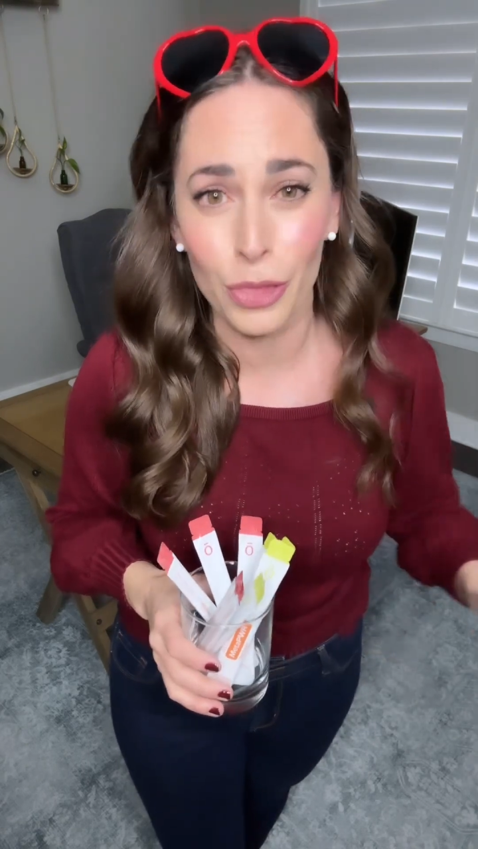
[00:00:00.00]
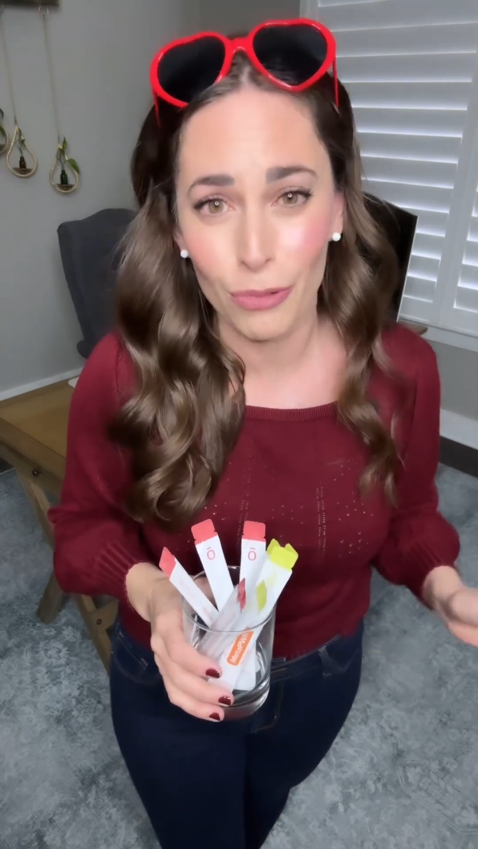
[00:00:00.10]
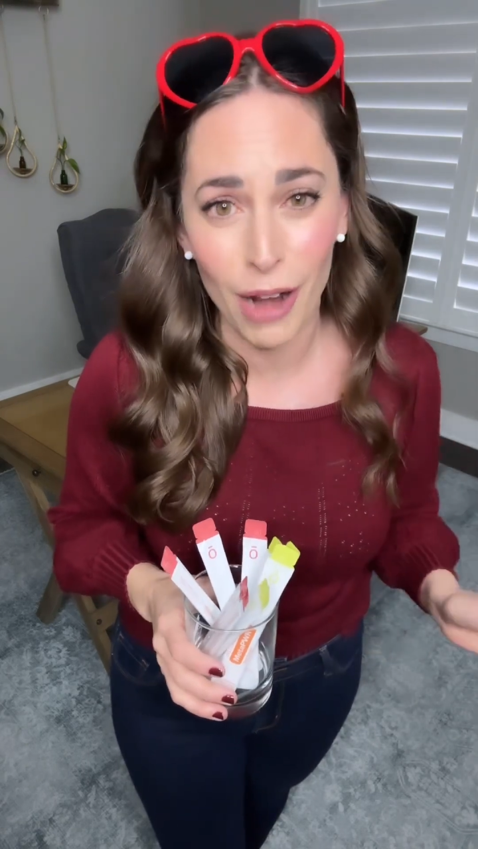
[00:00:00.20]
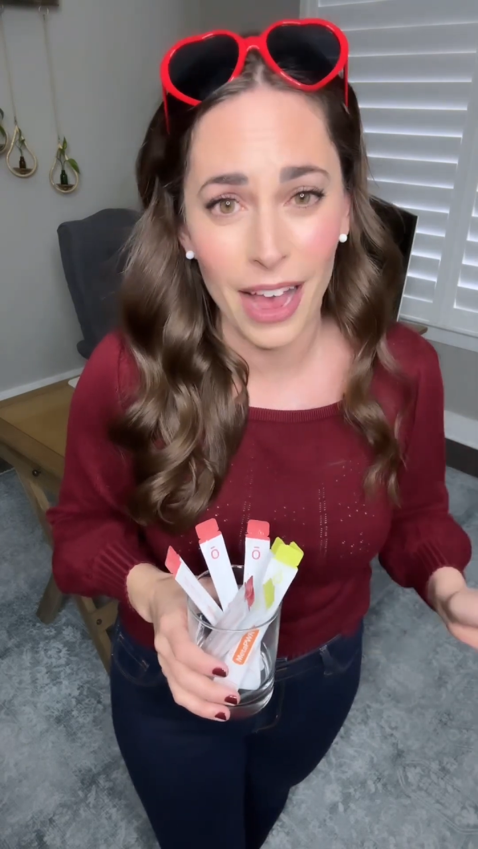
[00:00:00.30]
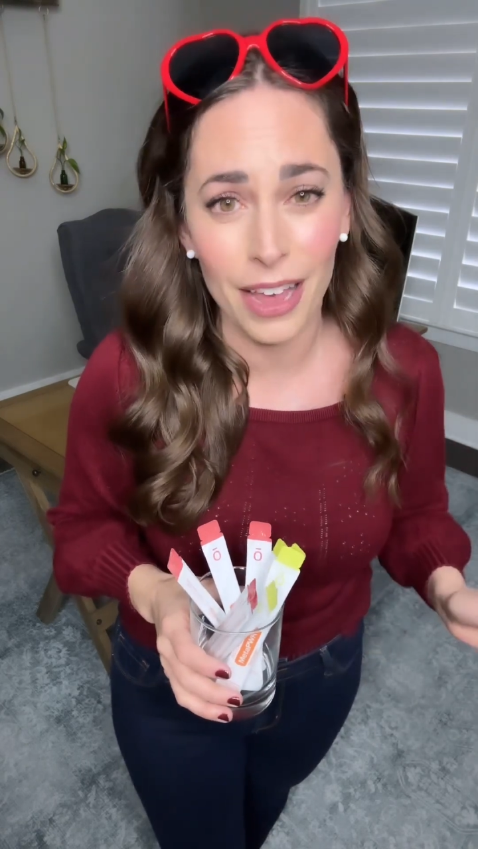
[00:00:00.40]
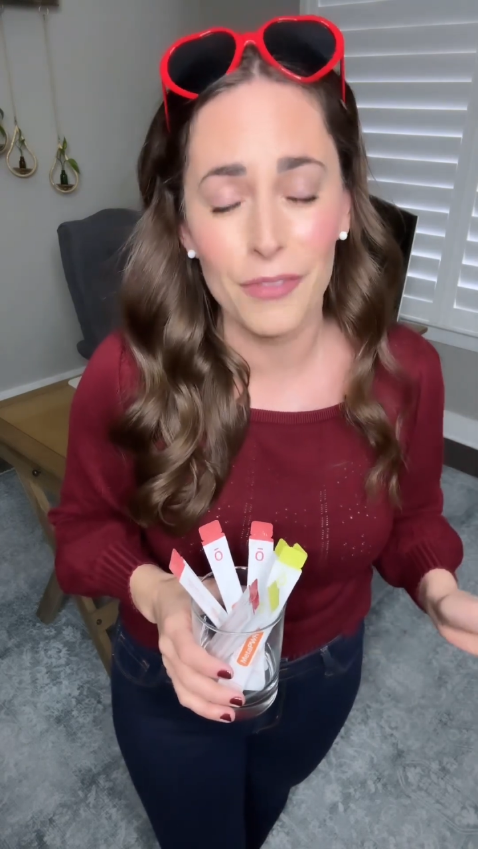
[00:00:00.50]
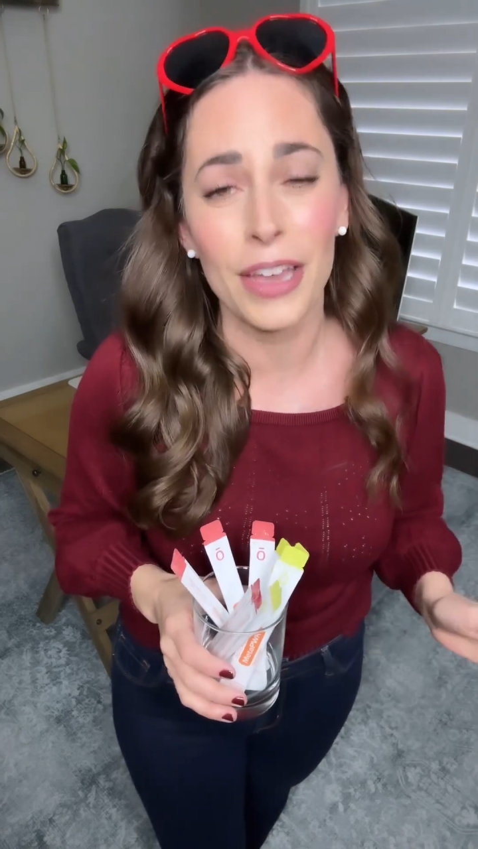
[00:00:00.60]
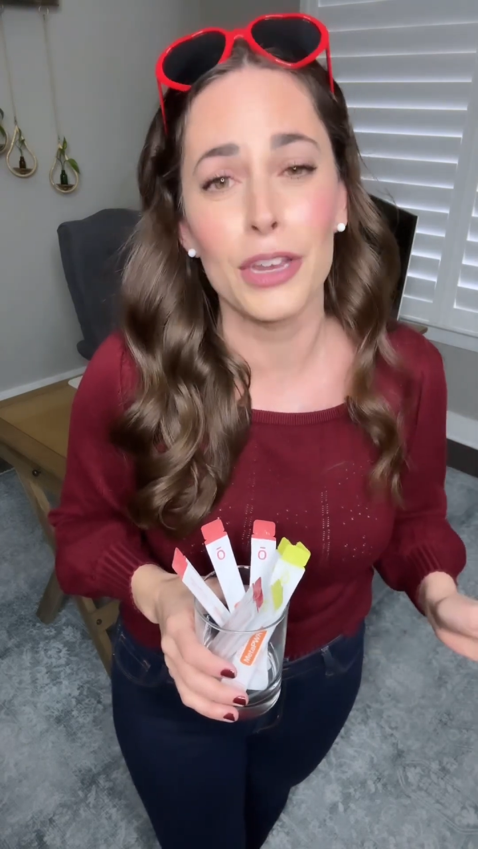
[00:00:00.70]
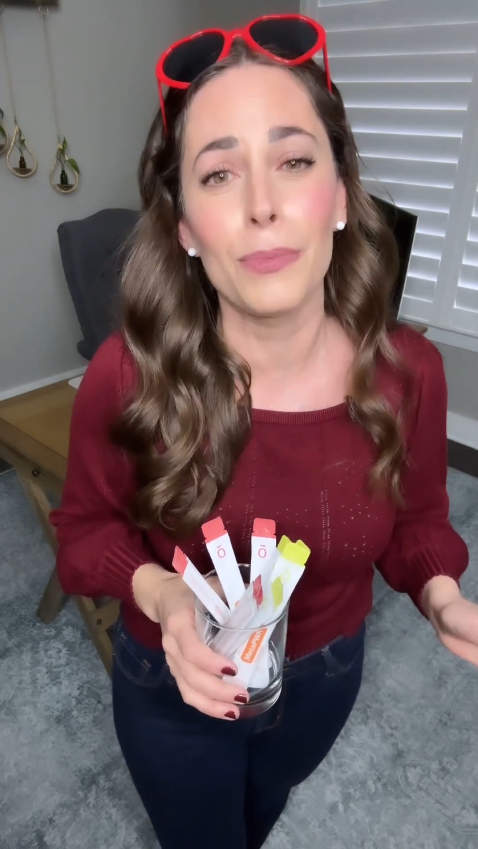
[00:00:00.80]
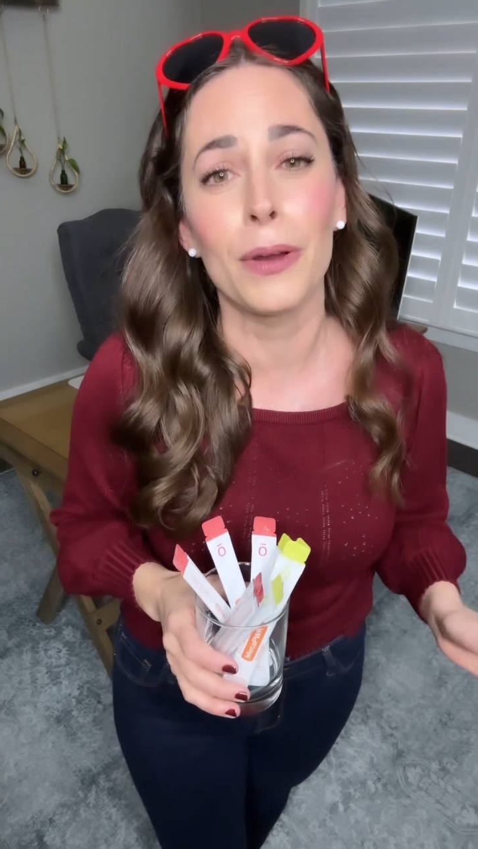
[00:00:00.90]
thrive
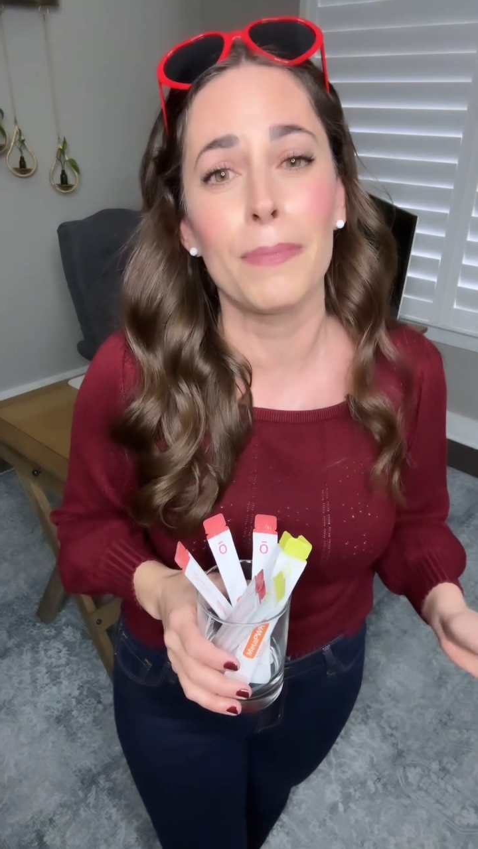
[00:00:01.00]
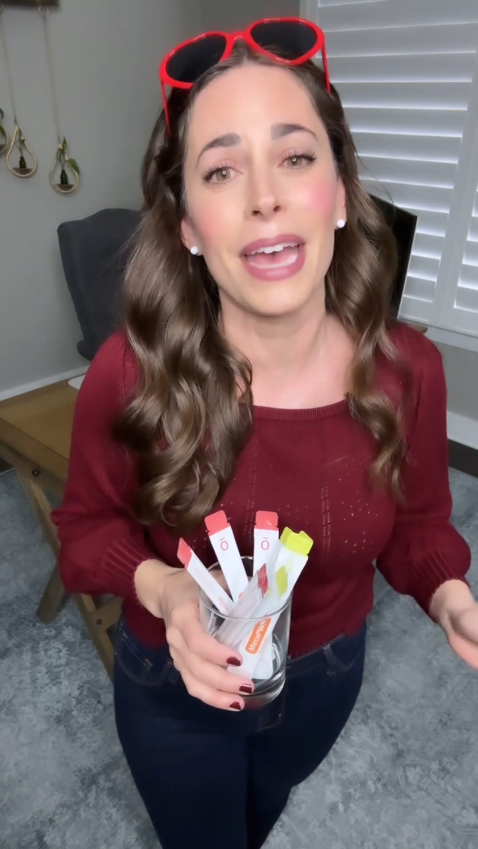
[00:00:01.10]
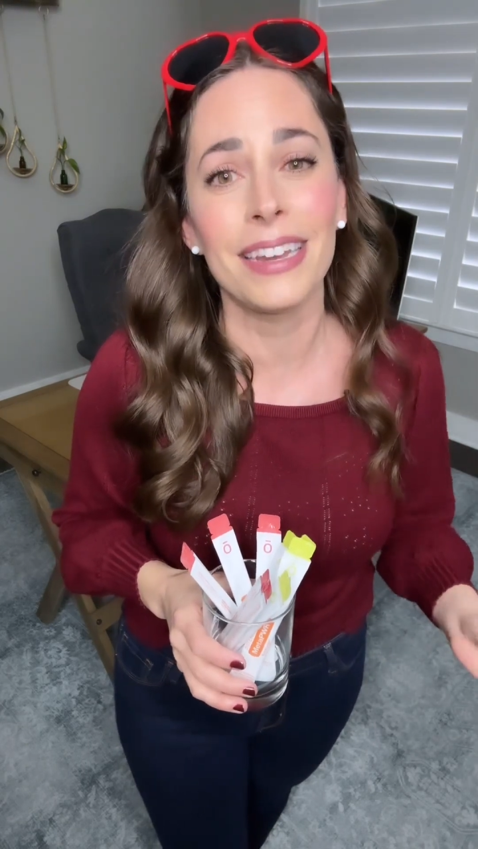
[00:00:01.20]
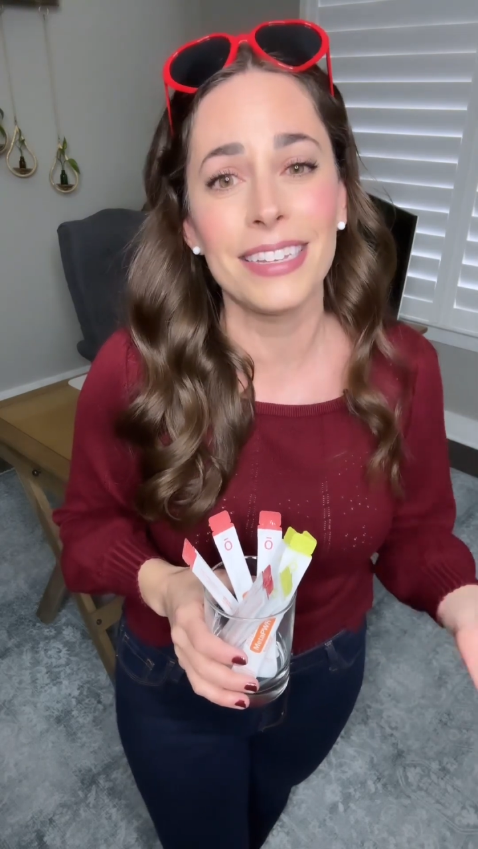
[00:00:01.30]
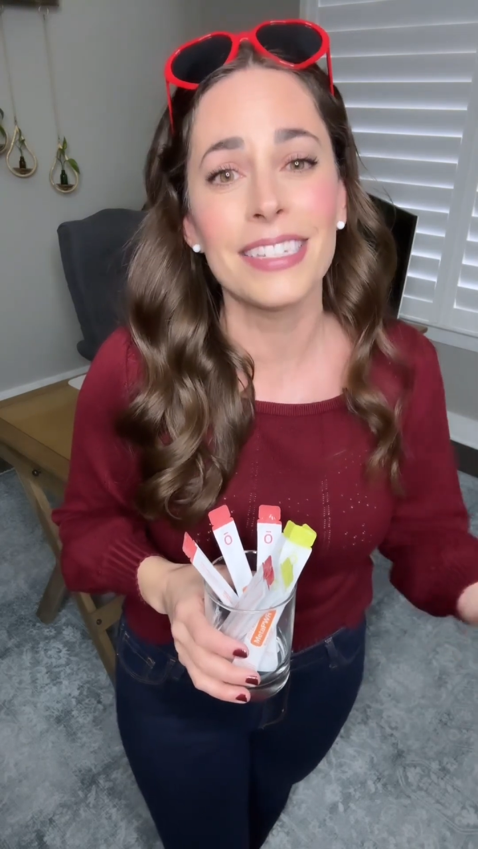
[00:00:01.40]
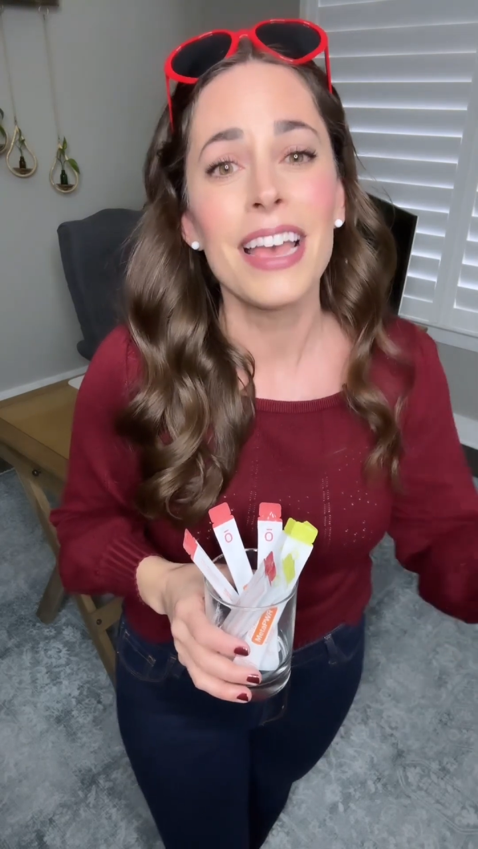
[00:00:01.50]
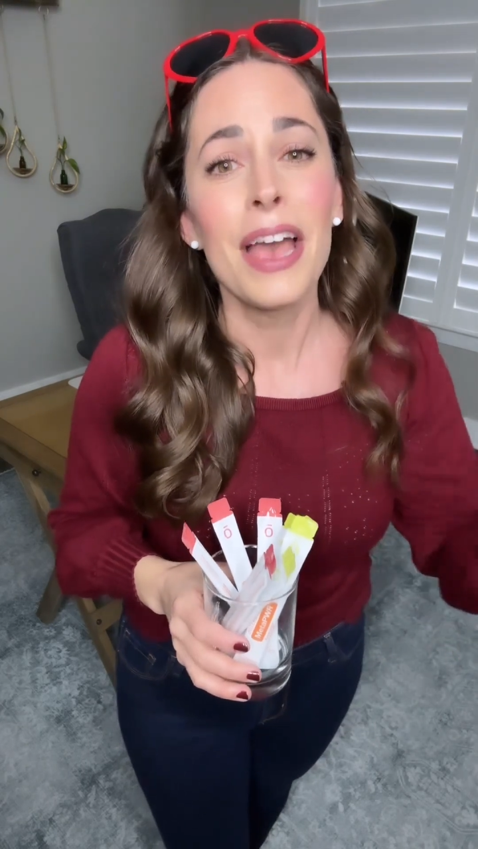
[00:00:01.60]
and you put pennies